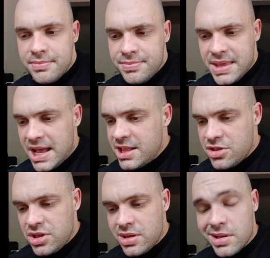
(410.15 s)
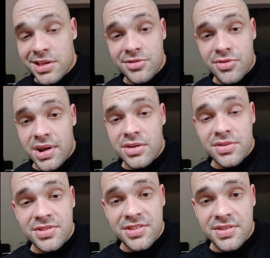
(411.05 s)
the energy. It is great,
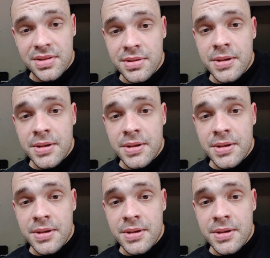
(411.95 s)
consistent.